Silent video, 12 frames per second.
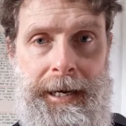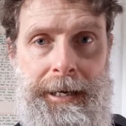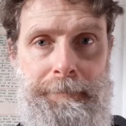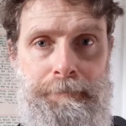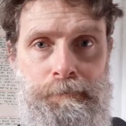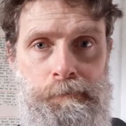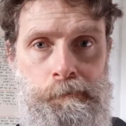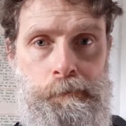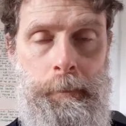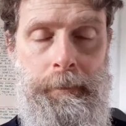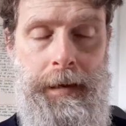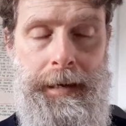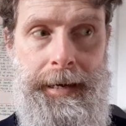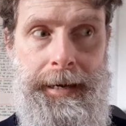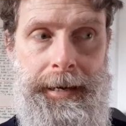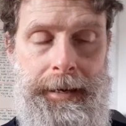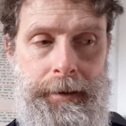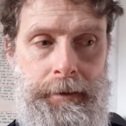Um,
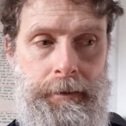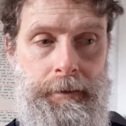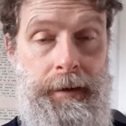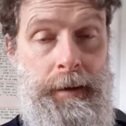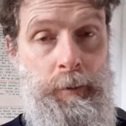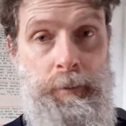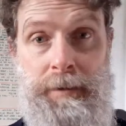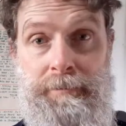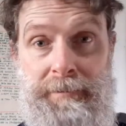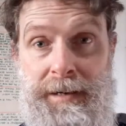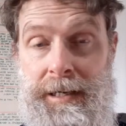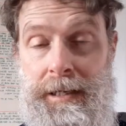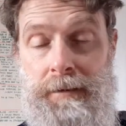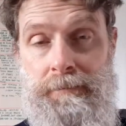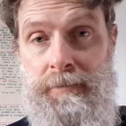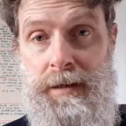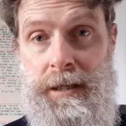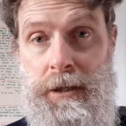and that would be really,
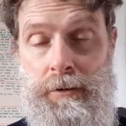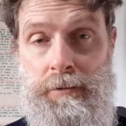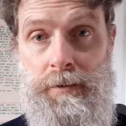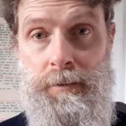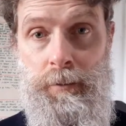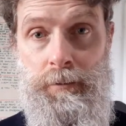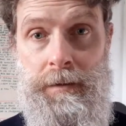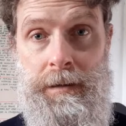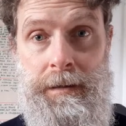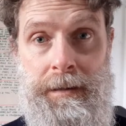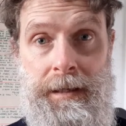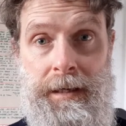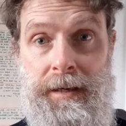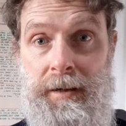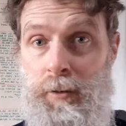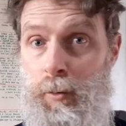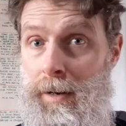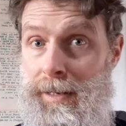really useful.
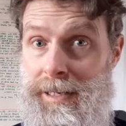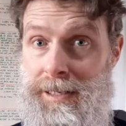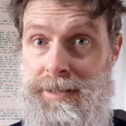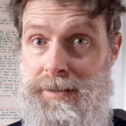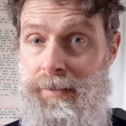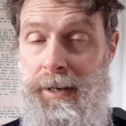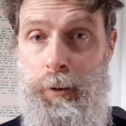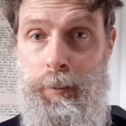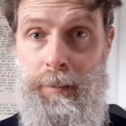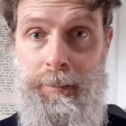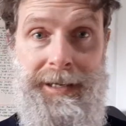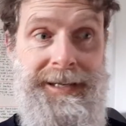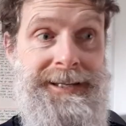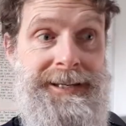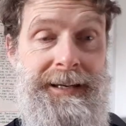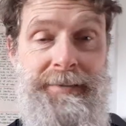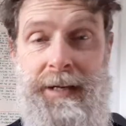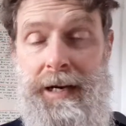Another way is of helping me is
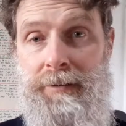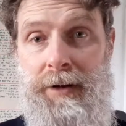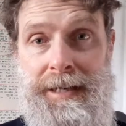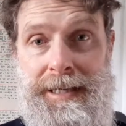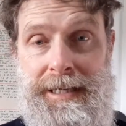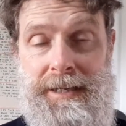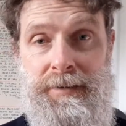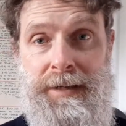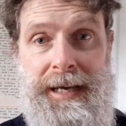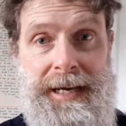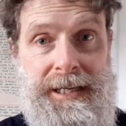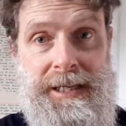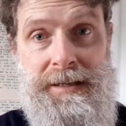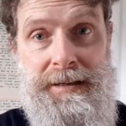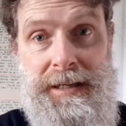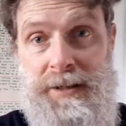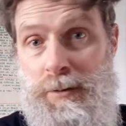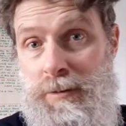if you have ideas for guests.
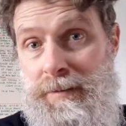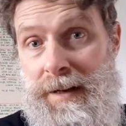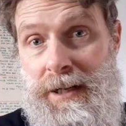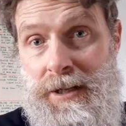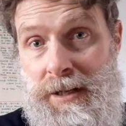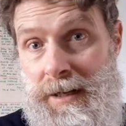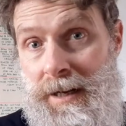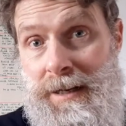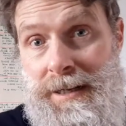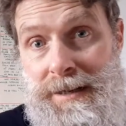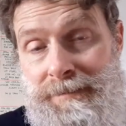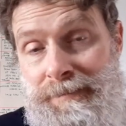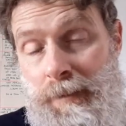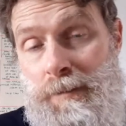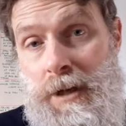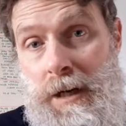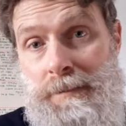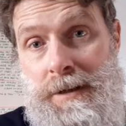I do event uh, from
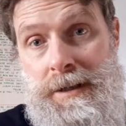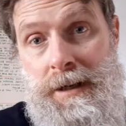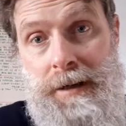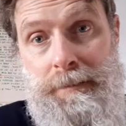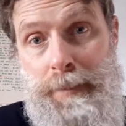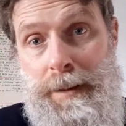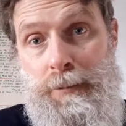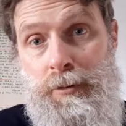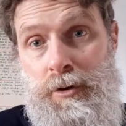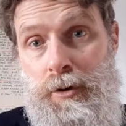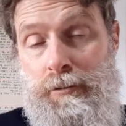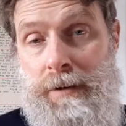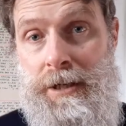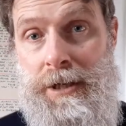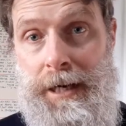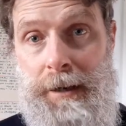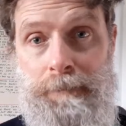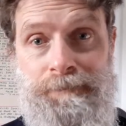time to time, people do reach
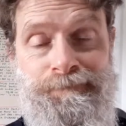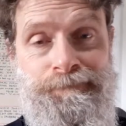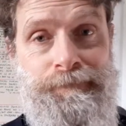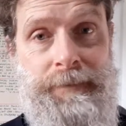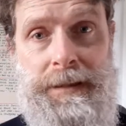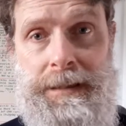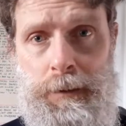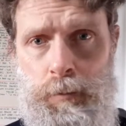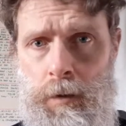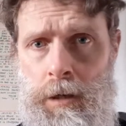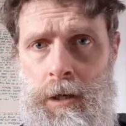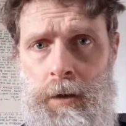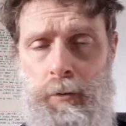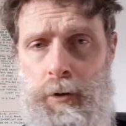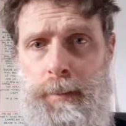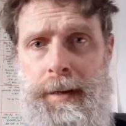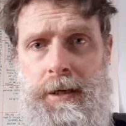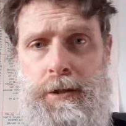out. Say, so, what
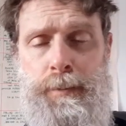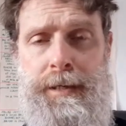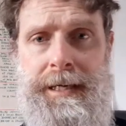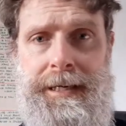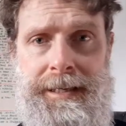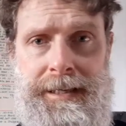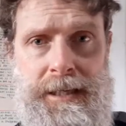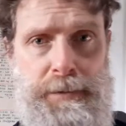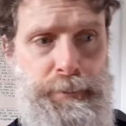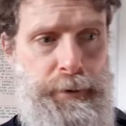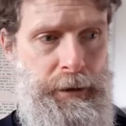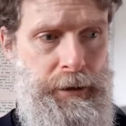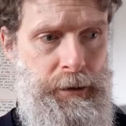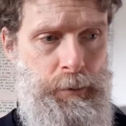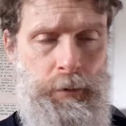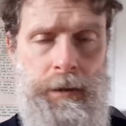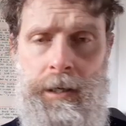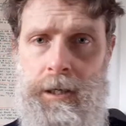about speaking to this person?
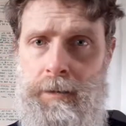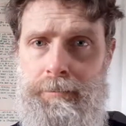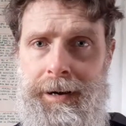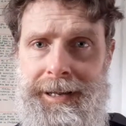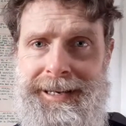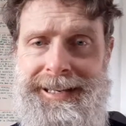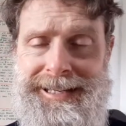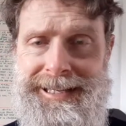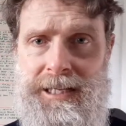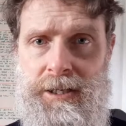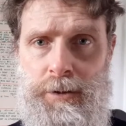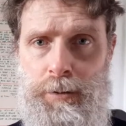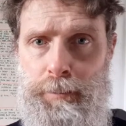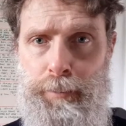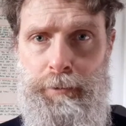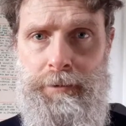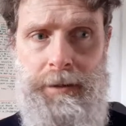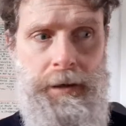Or you might listen to a
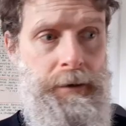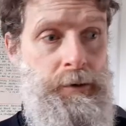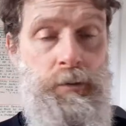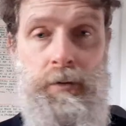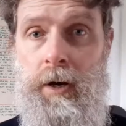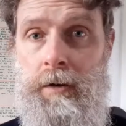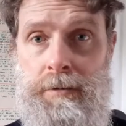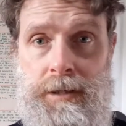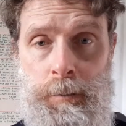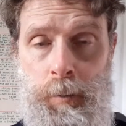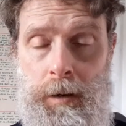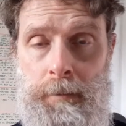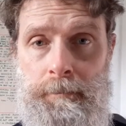podcast or know someone